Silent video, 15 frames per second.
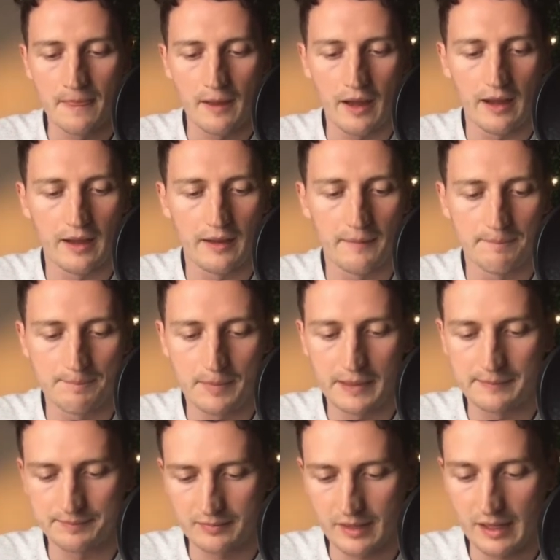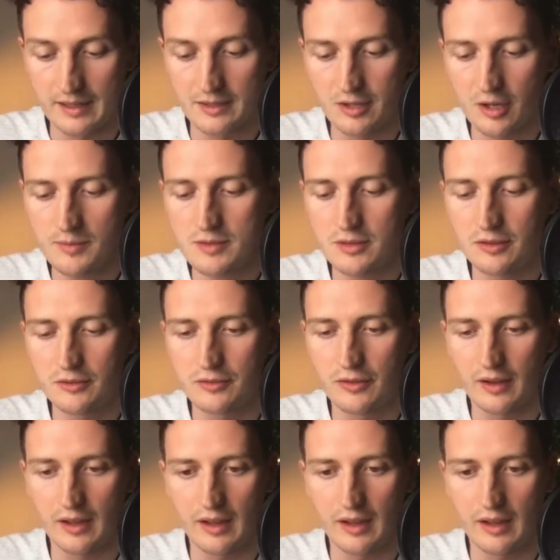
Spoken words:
But in terms of